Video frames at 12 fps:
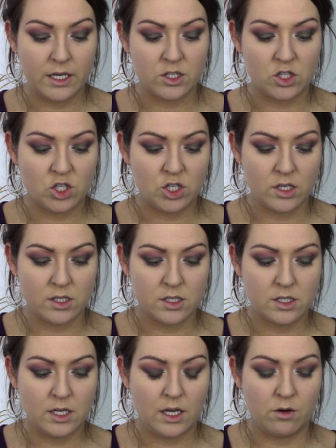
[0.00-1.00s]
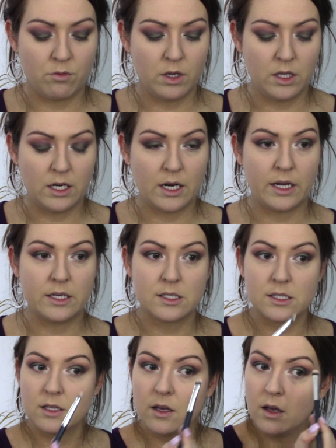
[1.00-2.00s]
It's just a really
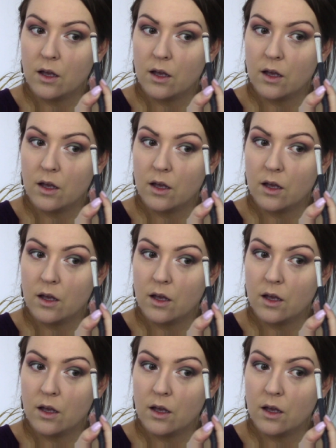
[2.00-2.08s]
nice